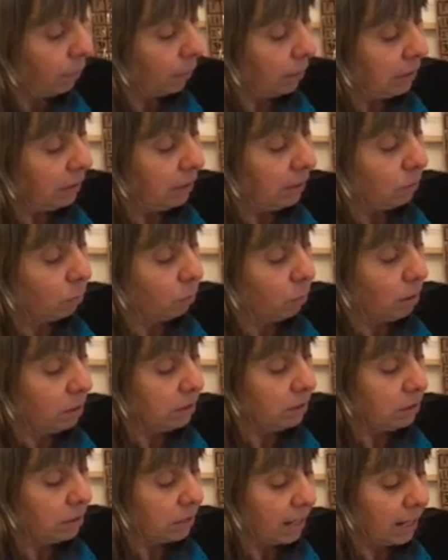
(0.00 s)
I need
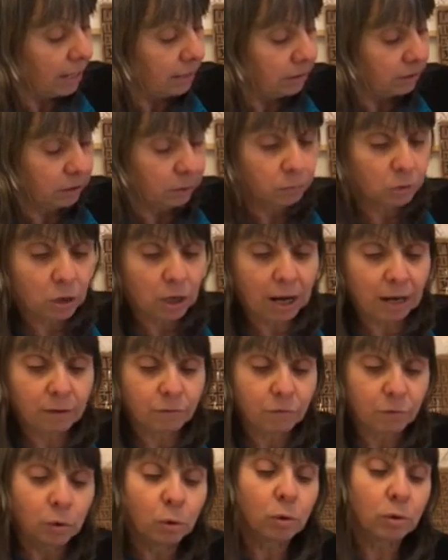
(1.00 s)
1 10 subtract
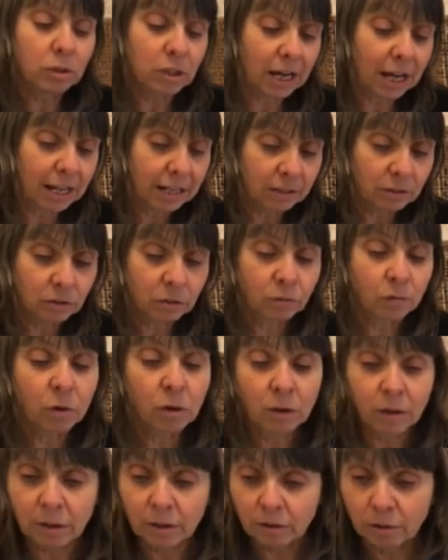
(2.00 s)
4 10s. So I've
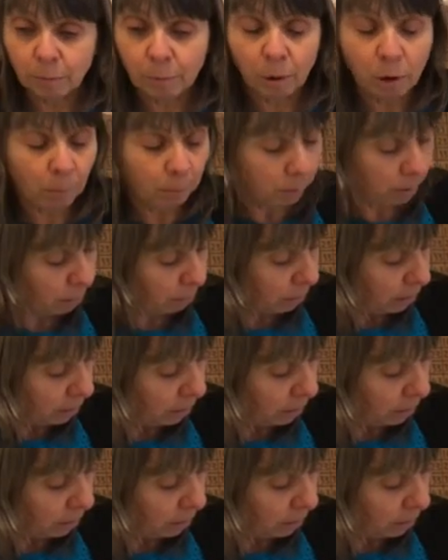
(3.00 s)
got another problem.